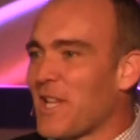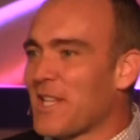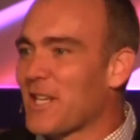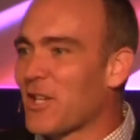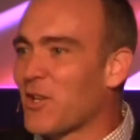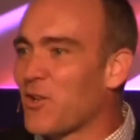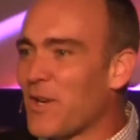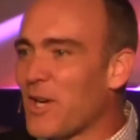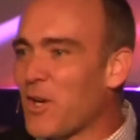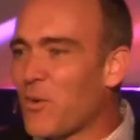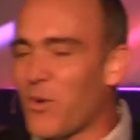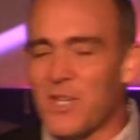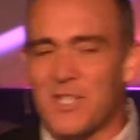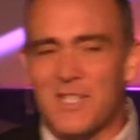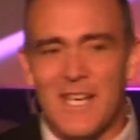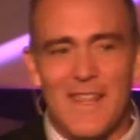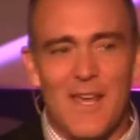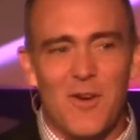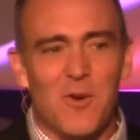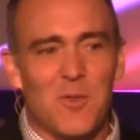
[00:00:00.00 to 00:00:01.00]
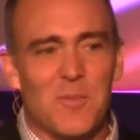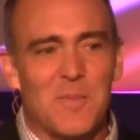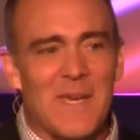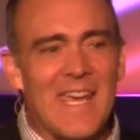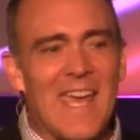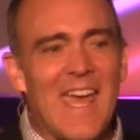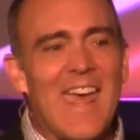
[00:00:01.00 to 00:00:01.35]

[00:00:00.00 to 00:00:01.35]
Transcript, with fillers: That's a Greek word. Say that with me.